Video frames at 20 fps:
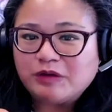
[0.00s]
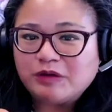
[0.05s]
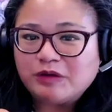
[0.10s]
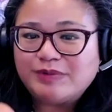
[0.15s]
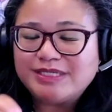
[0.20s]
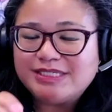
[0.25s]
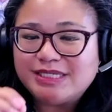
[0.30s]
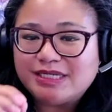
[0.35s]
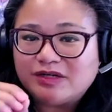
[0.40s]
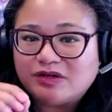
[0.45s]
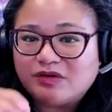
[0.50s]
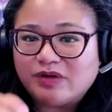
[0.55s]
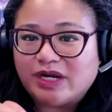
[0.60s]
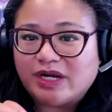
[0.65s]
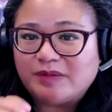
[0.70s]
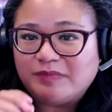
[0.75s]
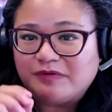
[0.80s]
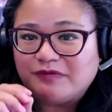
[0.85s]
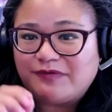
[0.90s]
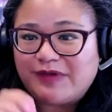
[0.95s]
was the
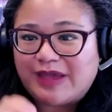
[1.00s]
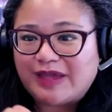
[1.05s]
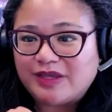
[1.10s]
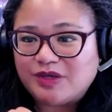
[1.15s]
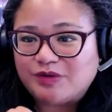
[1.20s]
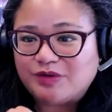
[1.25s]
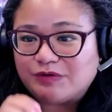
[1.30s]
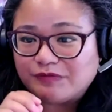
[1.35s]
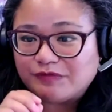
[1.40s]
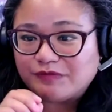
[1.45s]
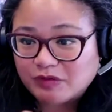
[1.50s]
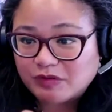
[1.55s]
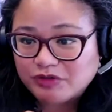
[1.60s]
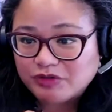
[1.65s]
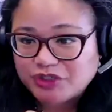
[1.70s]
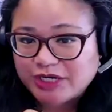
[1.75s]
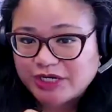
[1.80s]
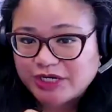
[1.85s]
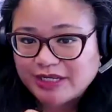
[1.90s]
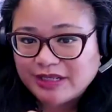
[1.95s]
incredible value of
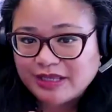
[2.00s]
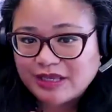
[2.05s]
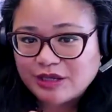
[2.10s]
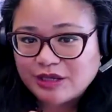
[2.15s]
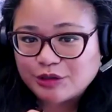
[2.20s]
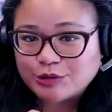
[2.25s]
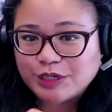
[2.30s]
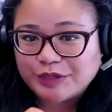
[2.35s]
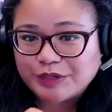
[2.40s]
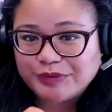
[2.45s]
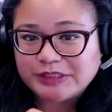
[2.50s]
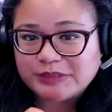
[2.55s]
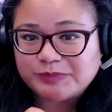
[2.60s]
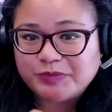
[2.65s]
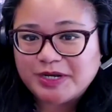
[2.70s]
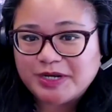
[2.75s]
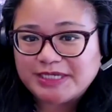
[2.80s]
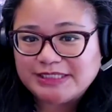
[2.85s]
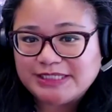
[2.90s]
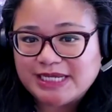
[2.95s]
coaching throughout this
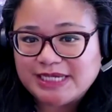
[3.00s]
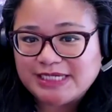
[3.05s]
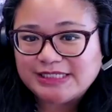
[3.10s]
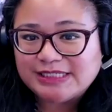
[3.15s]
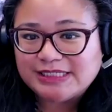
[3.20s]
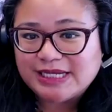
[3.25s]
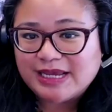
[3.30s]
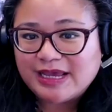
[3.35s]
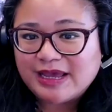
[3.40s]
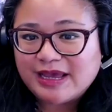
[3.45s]
process.